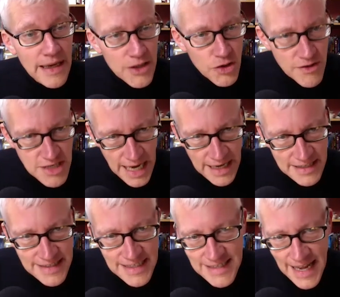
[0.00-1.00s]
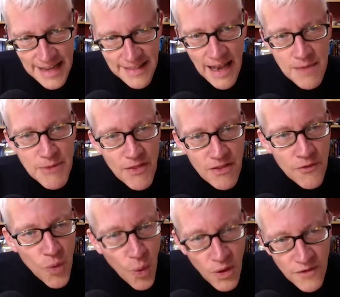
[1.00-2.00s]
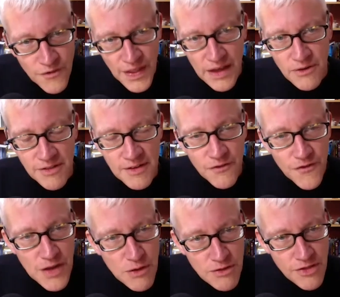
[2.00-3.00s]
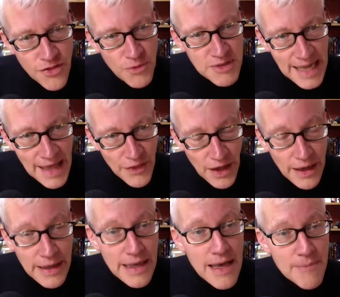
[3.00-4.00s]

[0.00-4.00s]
And Christianity takes elements of all of those and fuses them together.